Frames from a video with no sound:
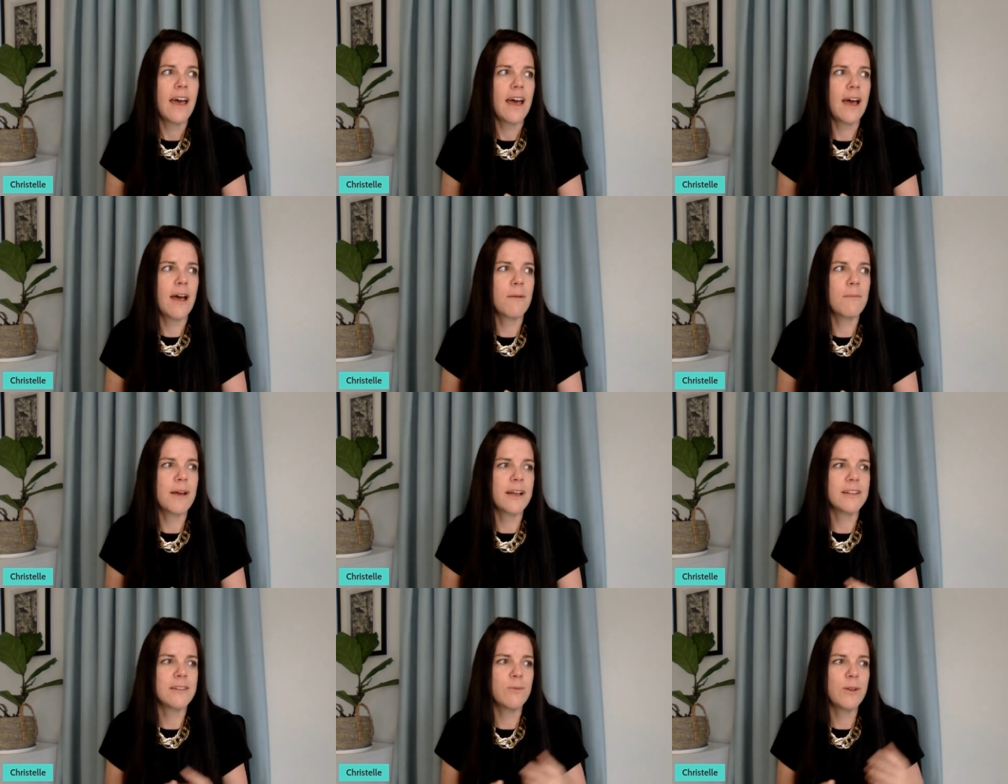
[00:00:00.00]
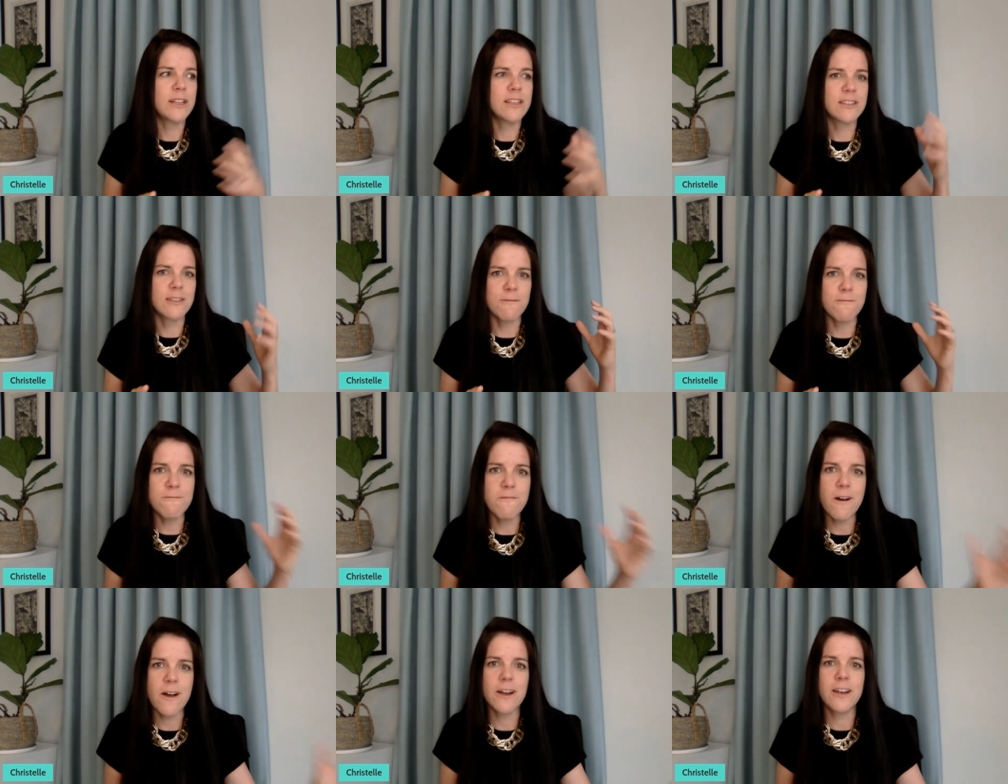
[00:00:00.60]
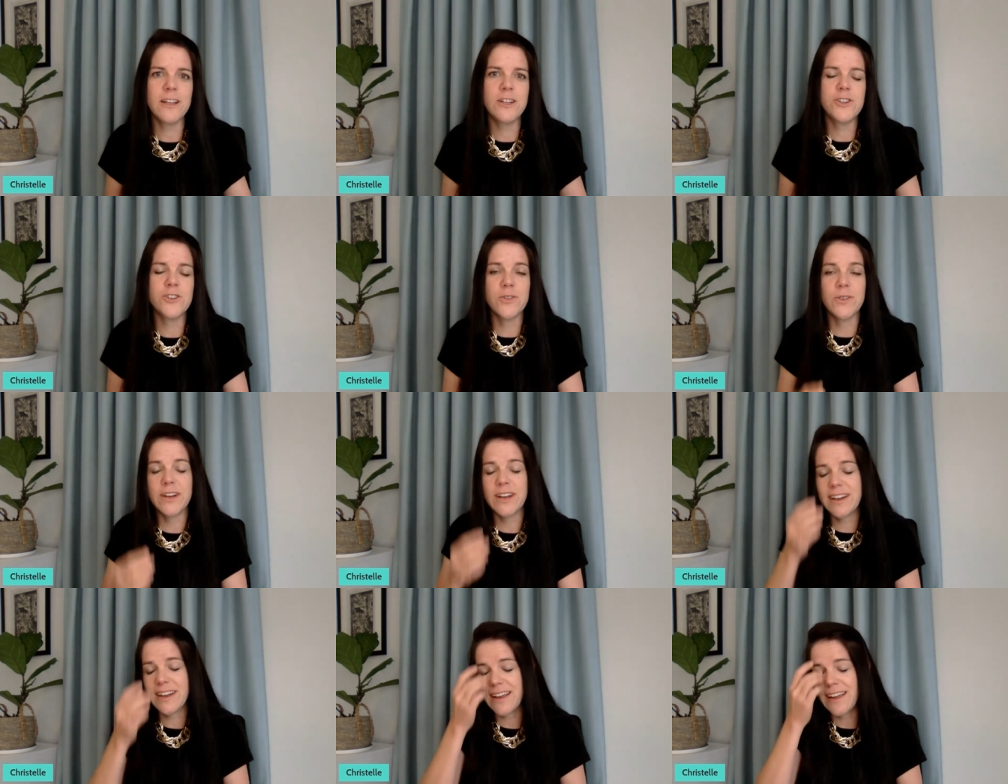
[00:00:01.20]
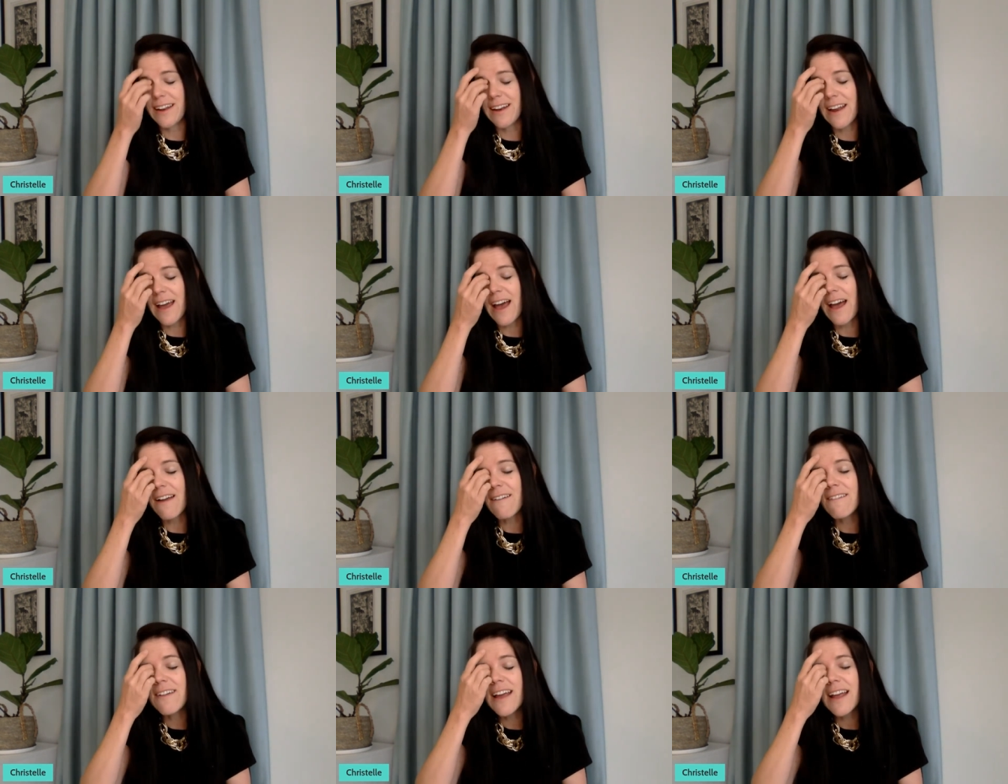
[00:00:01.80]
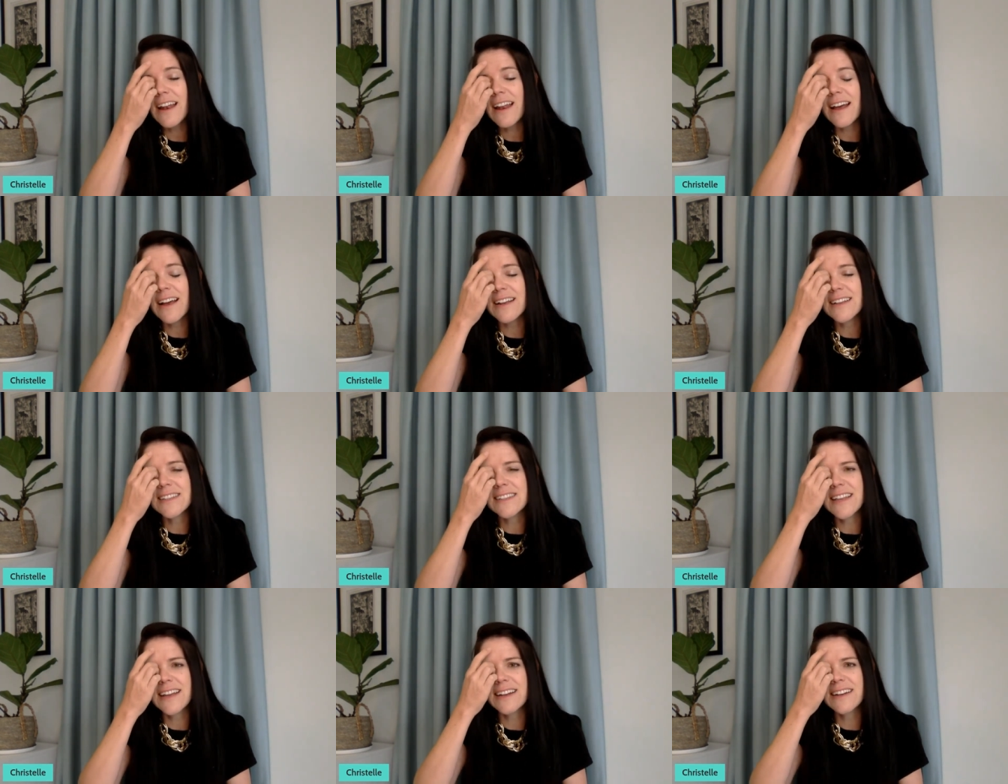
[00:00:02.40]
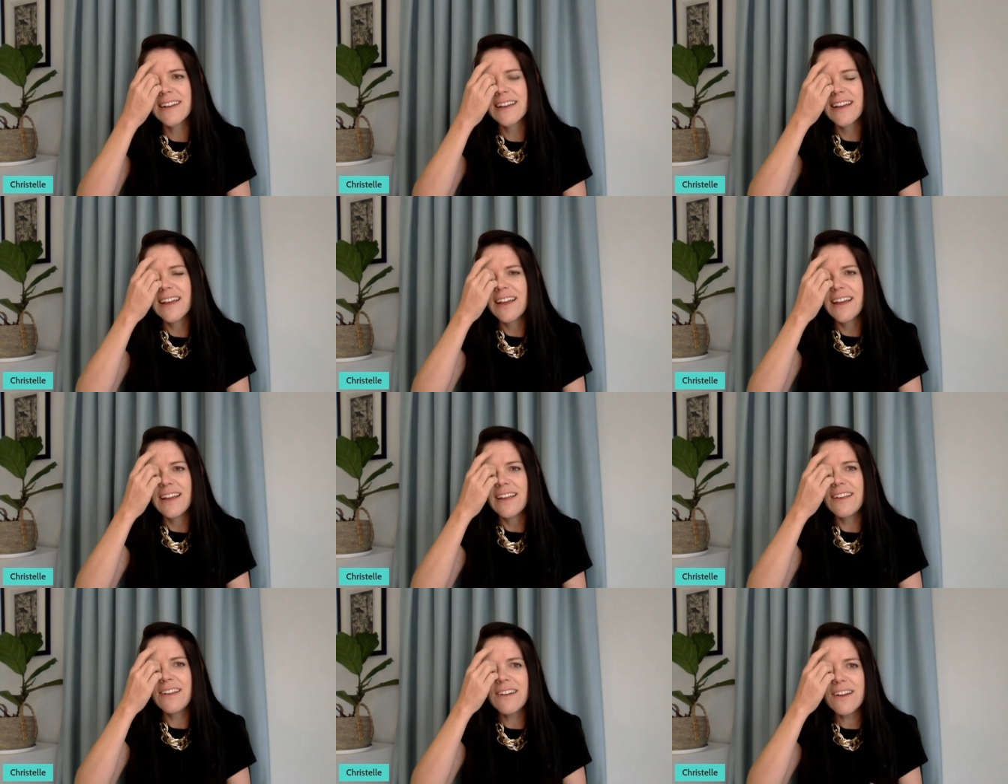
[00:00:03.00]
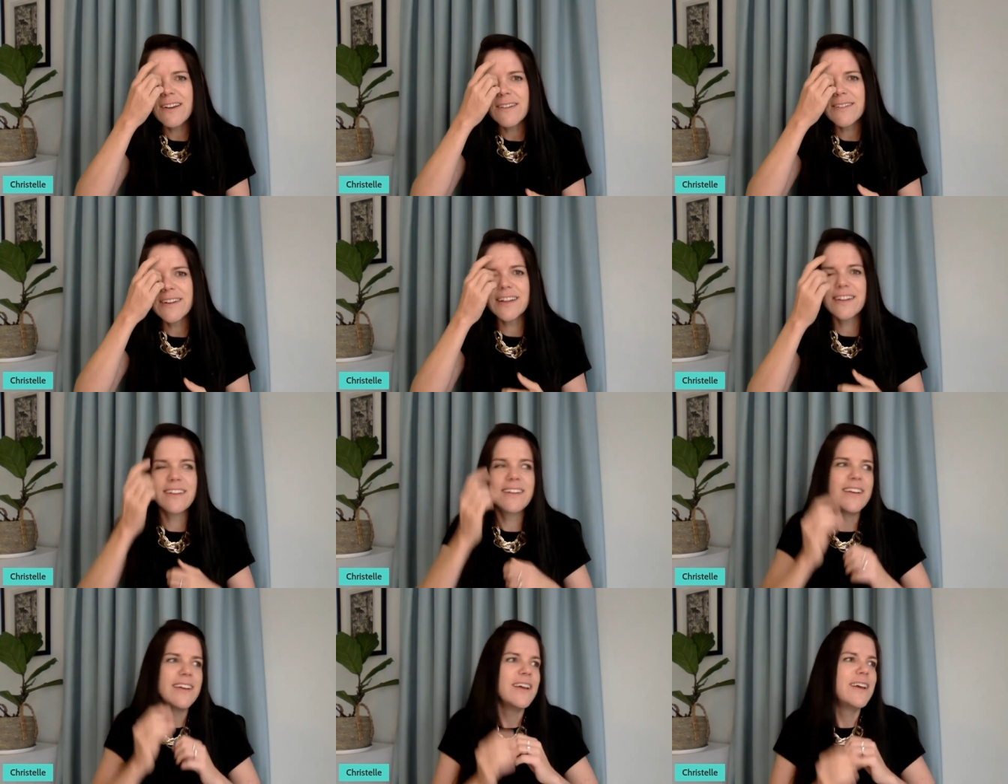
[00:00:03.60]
um, and when Stefanie joined in, I realized that, you know what?